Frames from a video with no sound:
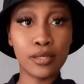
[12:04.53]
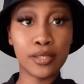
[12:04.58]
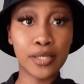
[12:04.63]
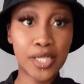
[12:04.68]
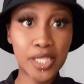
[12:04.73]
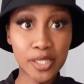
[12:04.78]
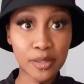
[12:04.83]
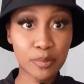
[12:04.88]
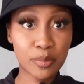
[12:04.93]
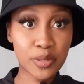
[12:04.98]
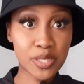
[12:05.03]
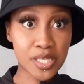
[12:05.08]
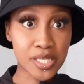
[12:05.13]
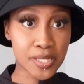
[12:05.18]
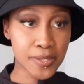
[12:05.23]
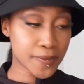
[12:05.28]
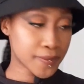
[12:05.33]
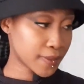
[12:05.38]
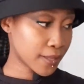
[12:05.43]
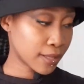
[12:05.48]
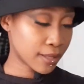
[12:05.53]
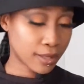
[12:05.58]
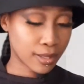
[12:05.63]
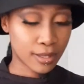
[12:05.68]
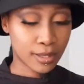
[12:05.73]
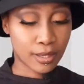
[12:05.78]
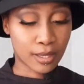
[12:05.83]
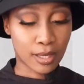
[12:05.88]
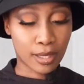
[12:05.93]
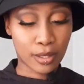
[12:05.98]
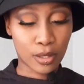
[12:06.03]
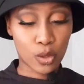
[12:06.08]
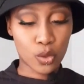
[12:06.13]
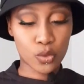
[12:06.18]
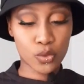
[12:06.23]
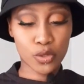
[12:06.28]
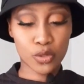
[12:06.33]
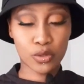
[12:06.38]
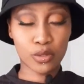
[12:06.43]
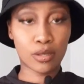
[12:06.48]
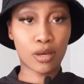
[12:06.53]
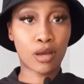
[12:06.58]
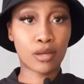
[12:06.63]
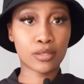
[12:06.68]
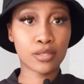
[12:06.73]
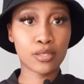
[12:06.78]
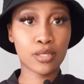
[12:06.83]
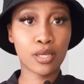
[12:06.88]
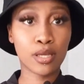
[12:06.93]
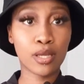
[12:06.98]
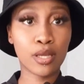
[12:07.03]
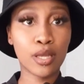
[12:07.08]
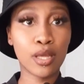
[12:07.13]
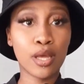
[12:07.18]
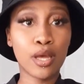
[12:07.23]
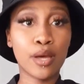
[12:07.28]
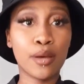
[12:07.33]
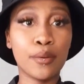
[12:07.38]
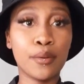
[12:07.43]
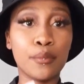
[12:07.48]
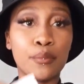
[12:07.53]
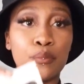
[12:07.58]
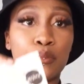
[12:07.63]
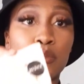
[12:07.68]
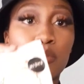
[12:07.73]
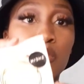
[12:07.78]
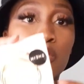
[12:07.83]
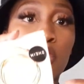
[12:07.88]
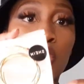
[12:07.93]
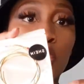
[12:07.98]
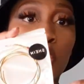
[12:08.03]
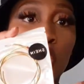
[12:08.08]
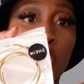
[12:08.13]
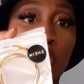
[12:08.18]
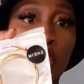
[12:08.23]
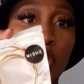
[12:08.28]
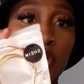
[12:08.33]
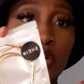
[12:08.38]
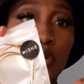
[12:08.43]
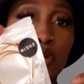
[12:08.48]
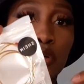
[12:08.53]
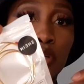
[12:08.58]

neck piece. I also got more